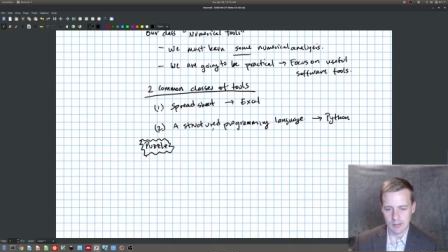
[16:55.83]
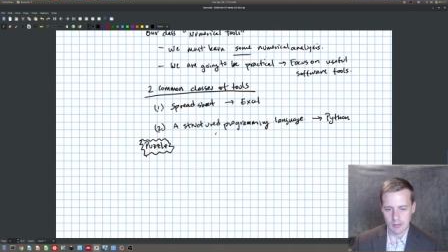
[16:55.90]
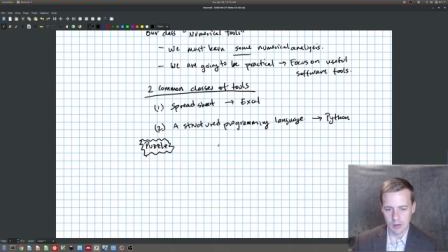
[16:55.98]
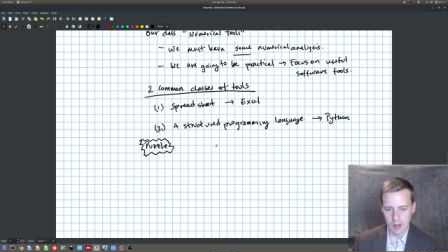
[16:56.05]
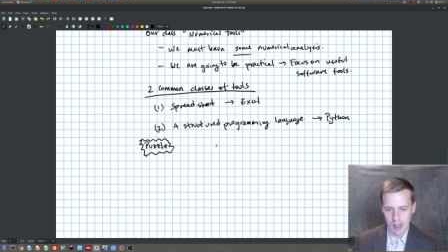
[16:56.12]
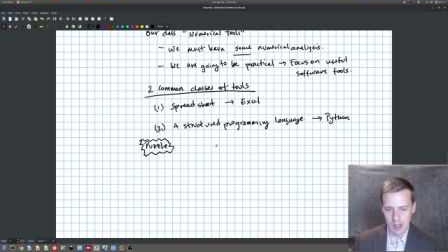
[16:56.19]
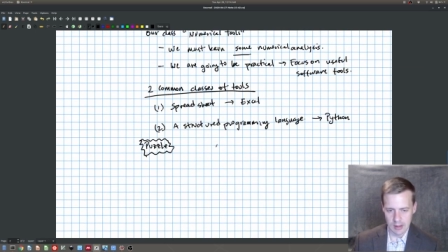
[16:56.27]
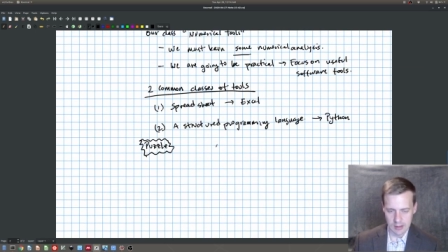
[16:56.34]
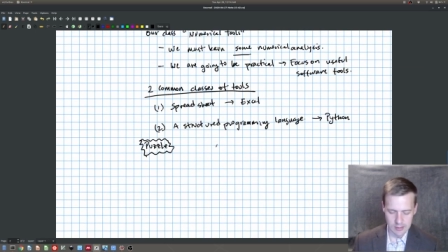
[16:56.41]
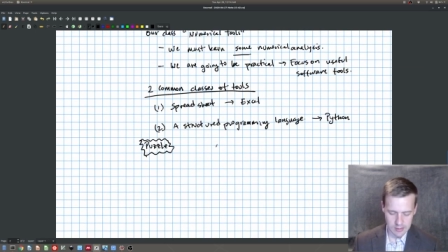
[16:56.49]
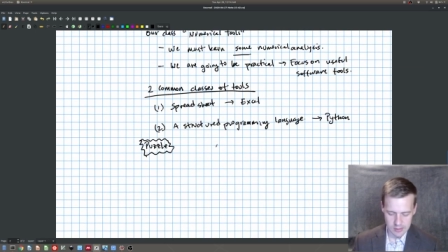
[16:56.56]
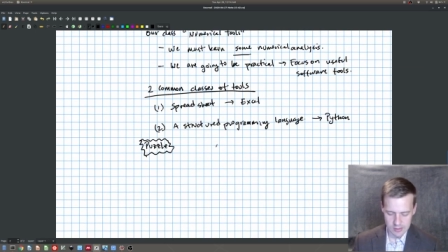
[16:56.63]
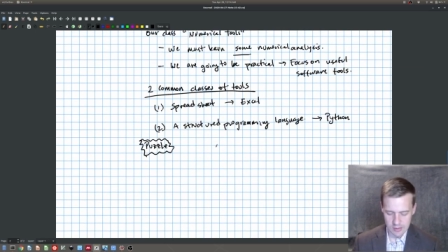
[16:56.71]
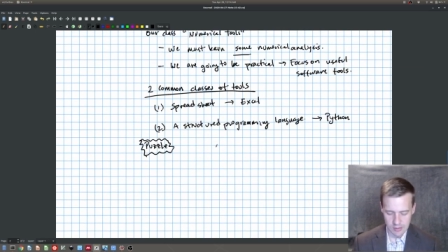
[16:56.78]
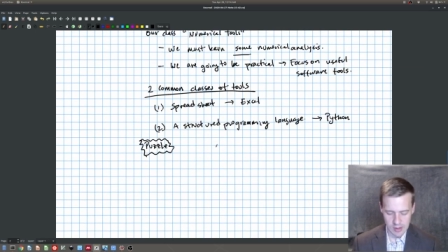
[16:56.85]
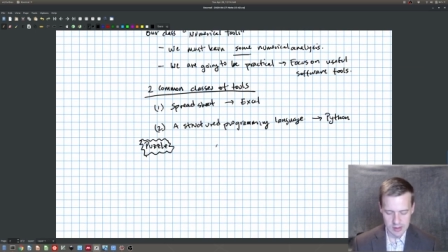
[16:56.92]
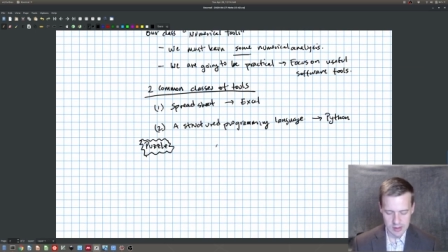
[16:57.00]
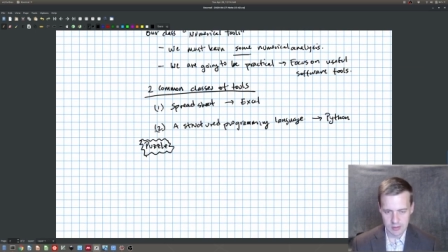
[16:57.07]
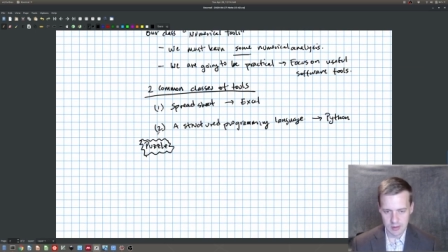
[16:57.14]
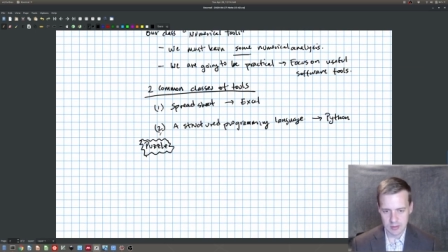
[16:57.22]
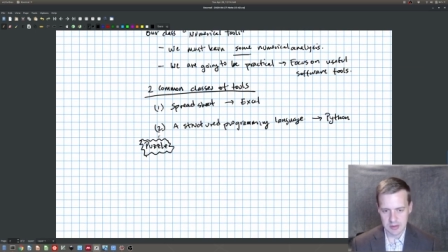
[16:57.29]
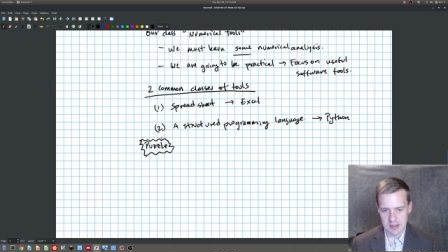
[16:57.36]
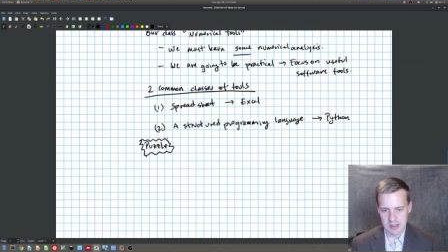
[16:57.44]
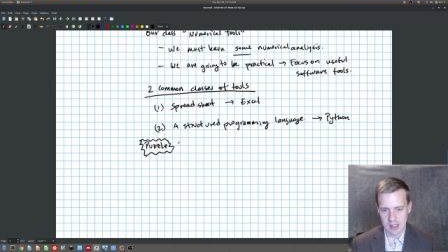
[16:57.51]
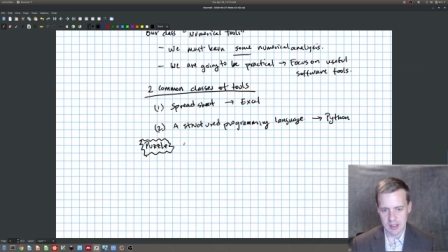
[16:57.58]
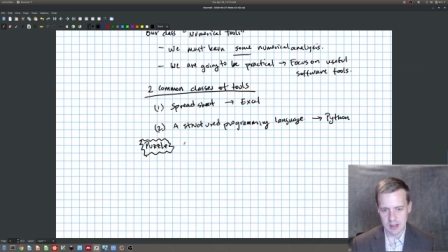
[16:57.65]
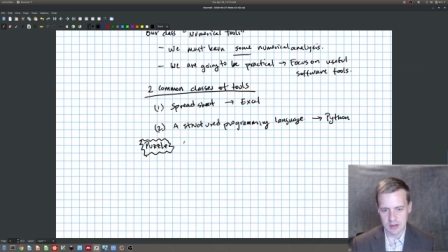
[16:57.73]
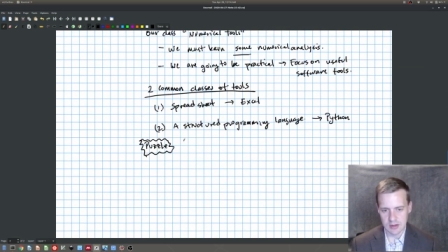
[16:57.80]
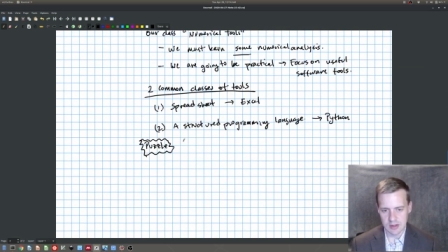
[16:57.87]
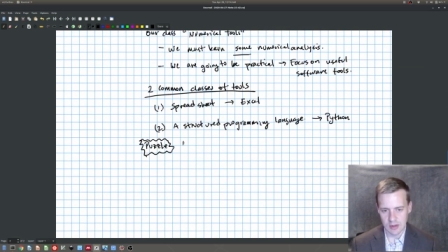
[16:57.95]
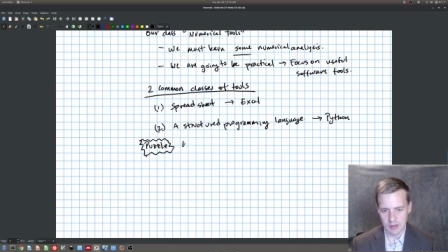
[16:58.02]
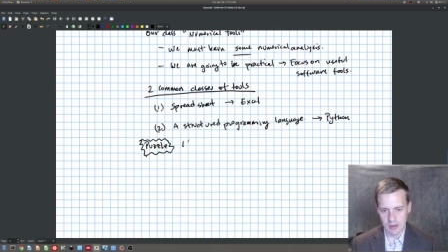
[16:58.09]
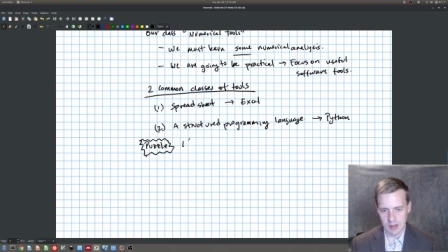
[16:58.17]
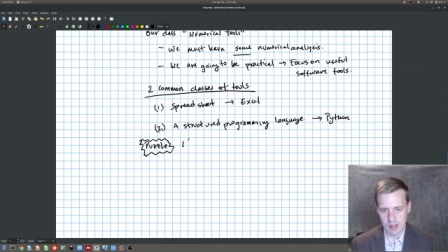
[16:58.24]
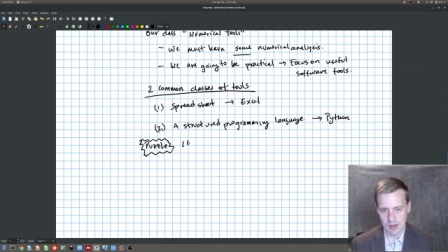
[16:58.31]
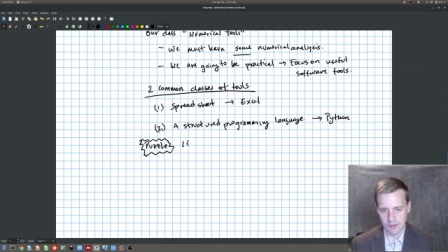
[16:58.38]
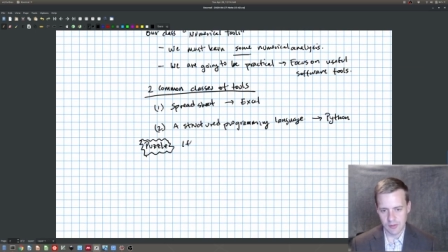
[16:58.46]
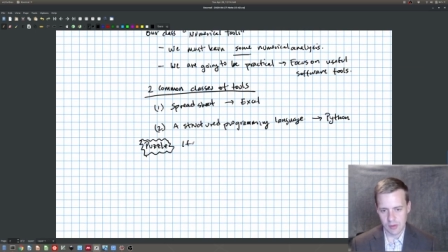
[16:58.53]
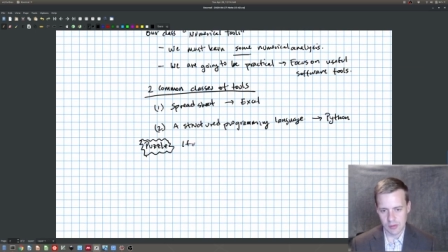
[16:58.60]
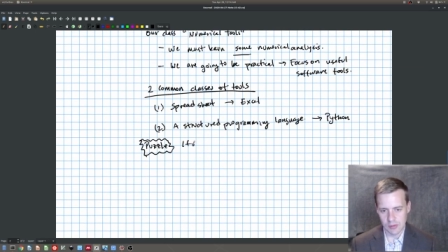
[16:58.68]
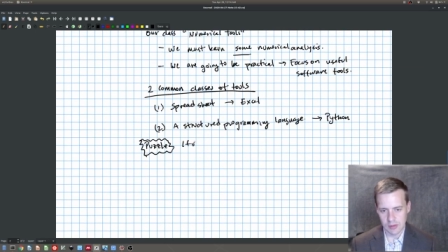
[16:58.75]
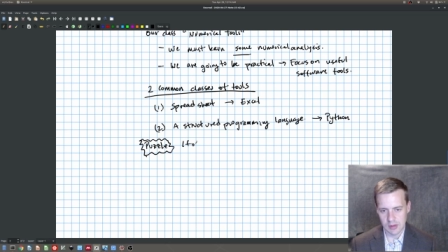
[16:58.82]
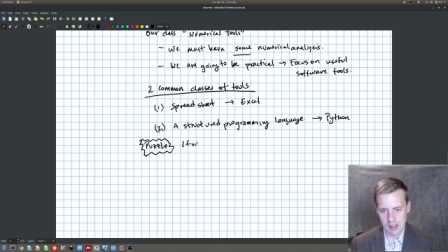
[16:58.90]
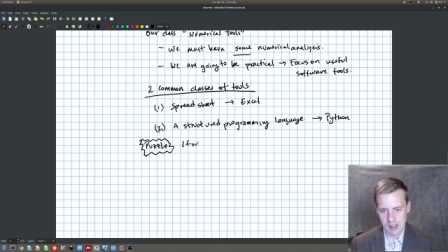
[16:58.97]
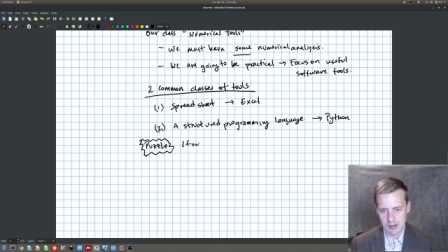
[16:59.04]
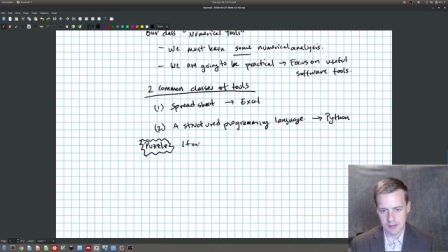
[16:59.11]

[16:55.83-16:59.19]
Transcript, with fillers: okay, so that's what I'm going to say here. So if only